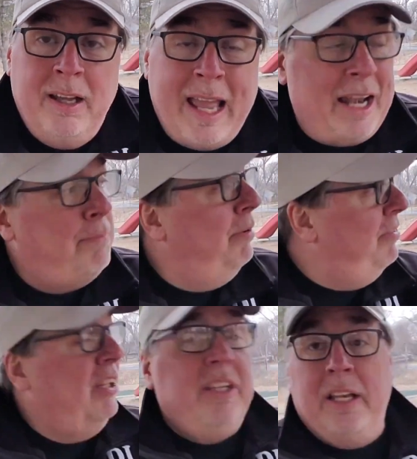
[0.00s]
at a
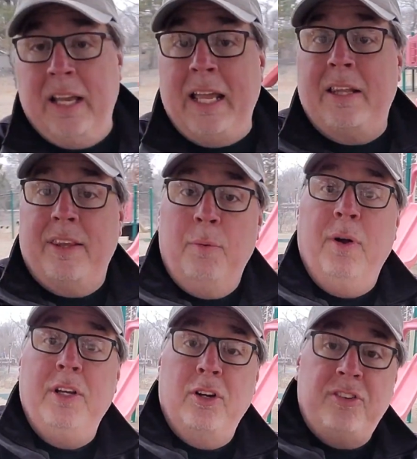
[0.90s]
pavilion like the
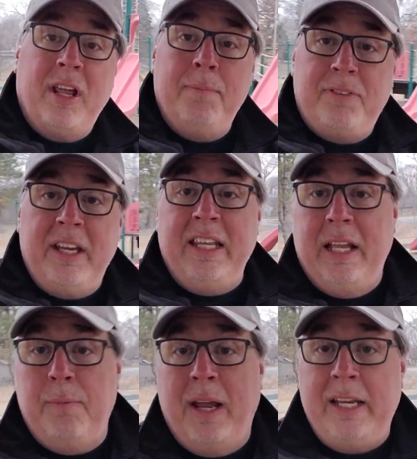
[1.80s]
one you're, I'm sitting
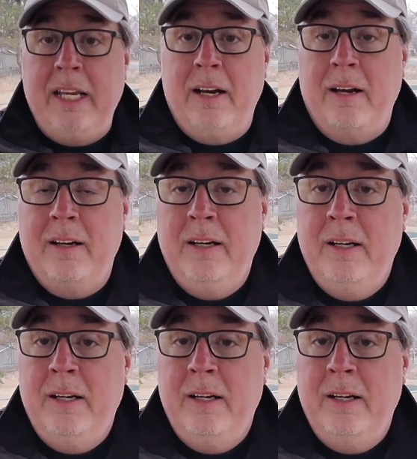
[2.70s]
in right here.